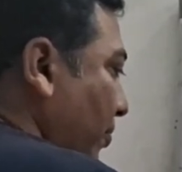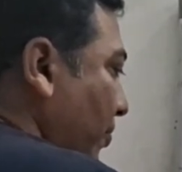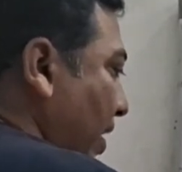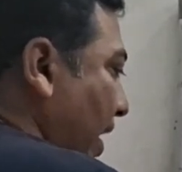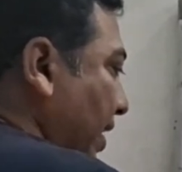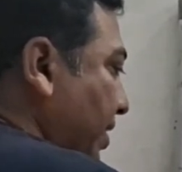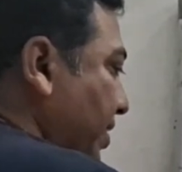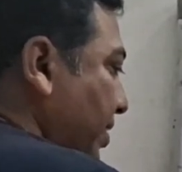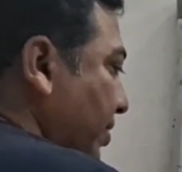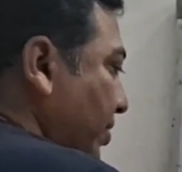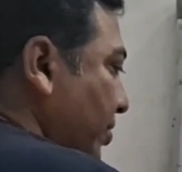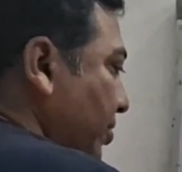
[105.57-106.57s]
fact
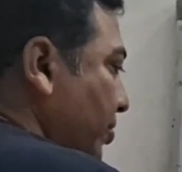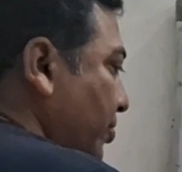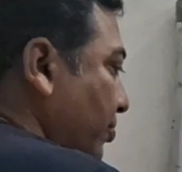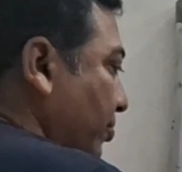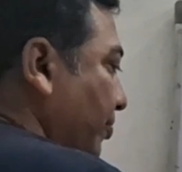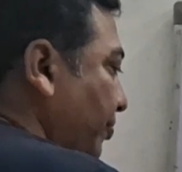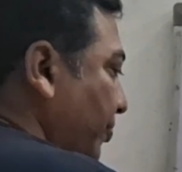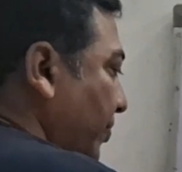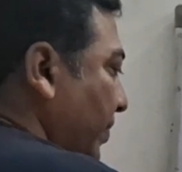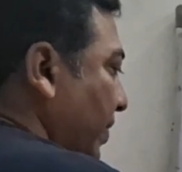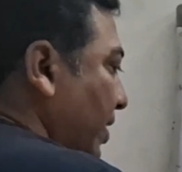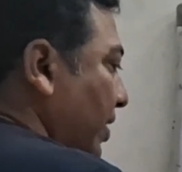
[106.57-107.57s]
2.
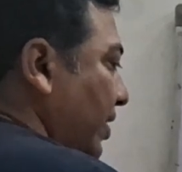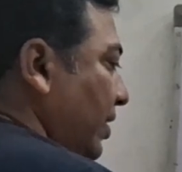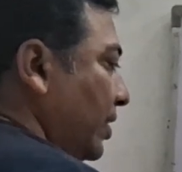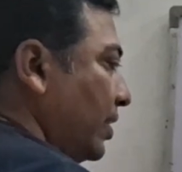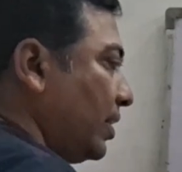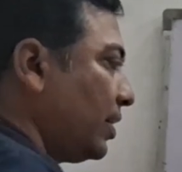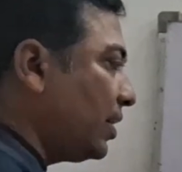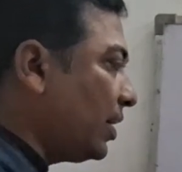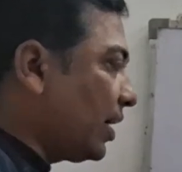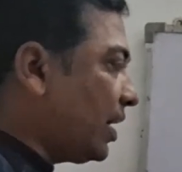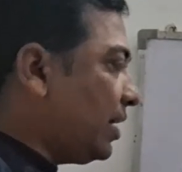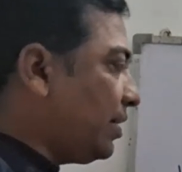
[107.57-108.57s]

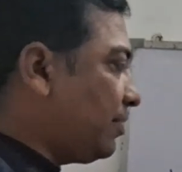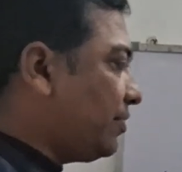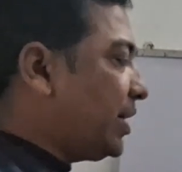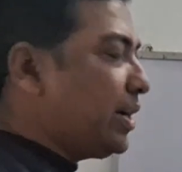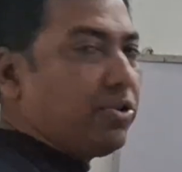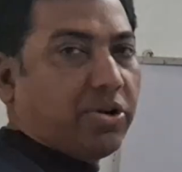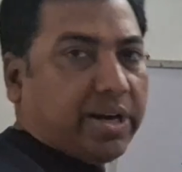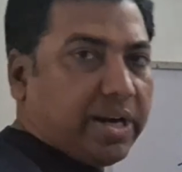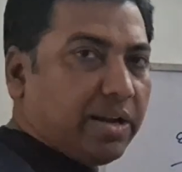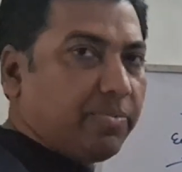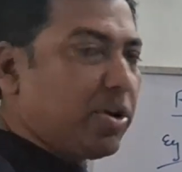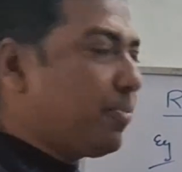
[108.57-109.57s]
Again, we did not
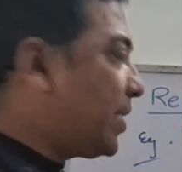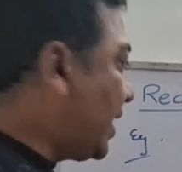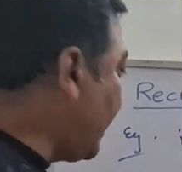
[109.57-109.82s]
get a proper